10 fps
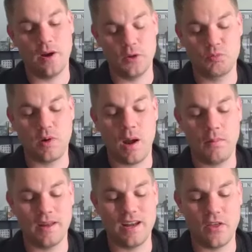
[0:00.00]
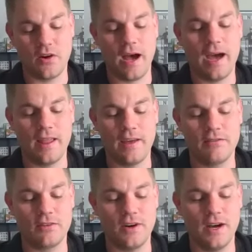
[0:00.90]
one is probably another highlight
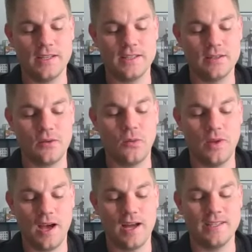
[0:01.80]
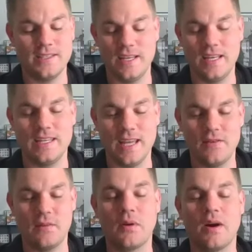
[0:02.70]
for us. We got to see
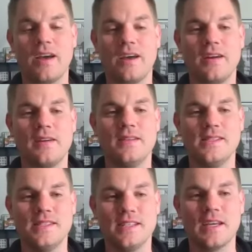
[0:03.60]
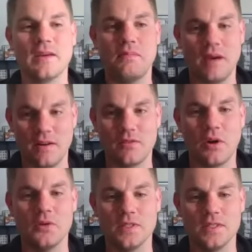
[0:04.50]
David Bryan sing Bed of
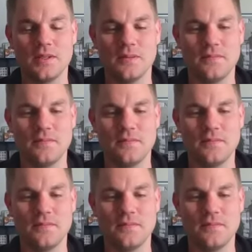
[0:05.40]
Roses.